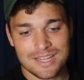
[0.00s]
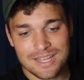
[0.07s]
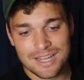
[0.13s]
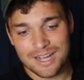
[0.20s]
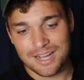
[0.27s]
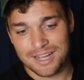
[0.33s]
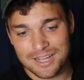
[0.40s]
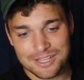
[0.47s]

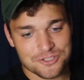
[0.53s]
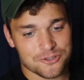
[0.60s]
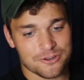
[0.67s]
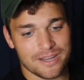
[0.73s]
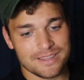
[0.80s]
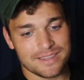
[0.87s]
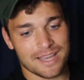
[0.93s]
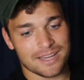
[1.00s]
A
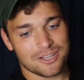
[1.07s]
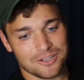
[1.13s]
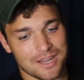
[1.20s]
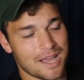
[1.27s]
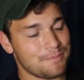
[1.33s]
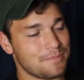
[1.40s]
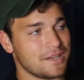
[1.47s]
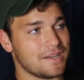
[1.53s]
trade that could
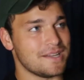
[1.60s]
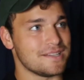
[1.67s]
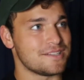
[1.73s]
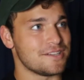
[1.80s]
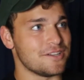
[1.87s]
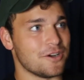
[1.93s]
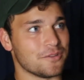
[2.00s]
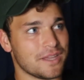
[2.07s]
happen is,
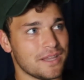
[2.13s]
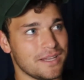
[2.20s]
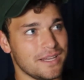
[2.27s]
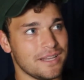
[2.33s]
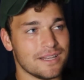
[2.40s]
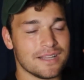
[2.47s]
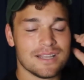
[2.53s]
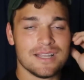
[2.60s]
they need